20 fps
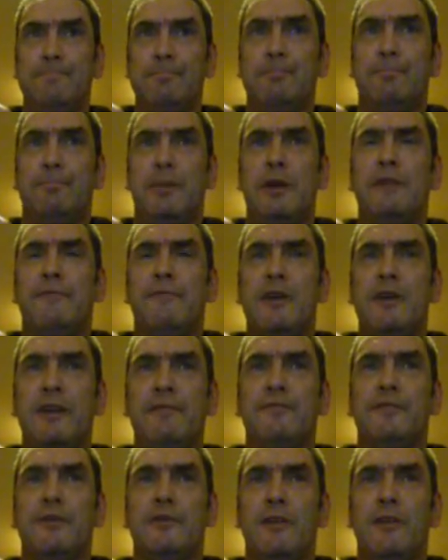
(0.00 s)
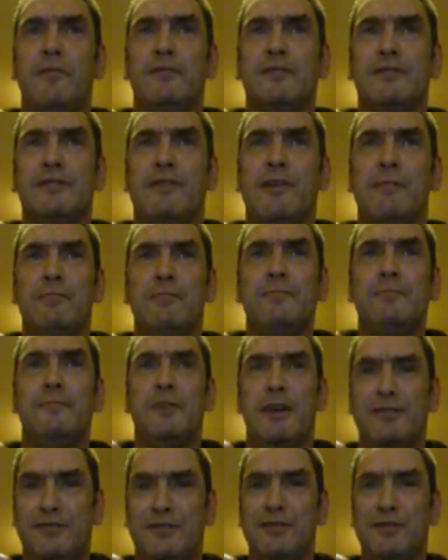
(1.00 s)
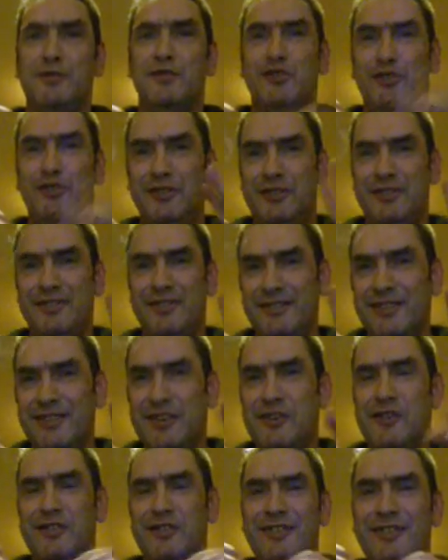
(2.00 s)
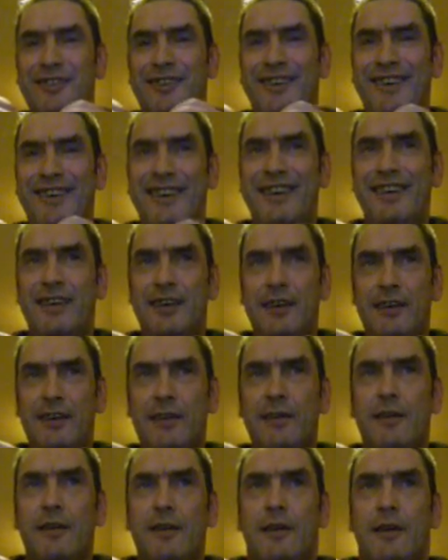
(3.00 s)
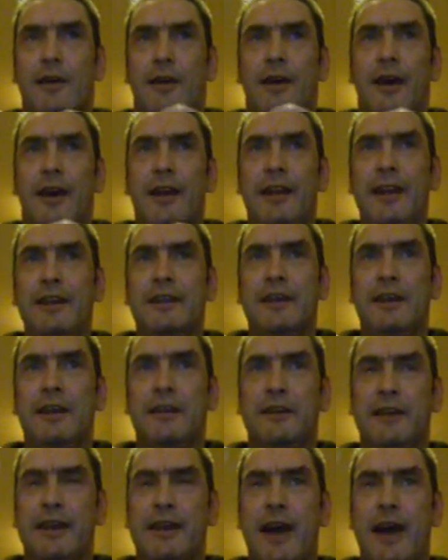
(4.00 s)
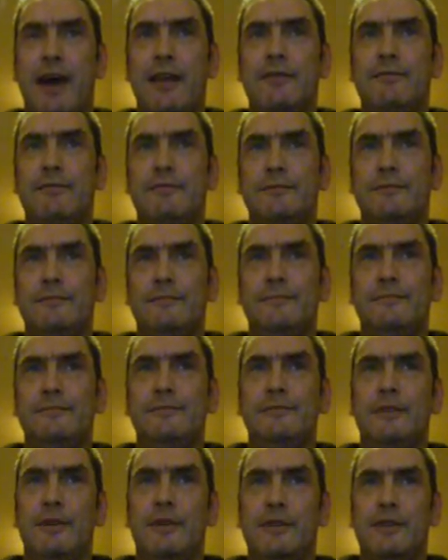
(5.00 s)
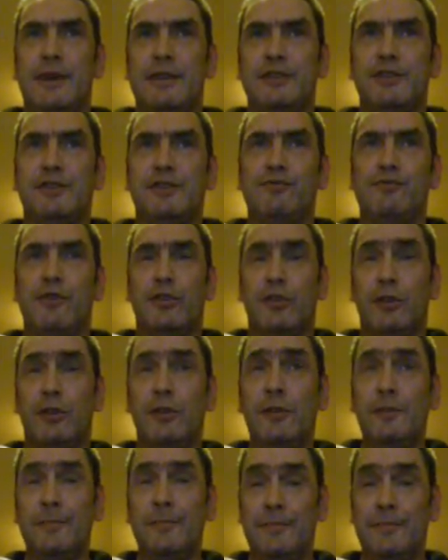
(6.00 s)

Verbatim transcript: been a friend for a long time. That's Susan. Okay. And then Kat, that's Rutle.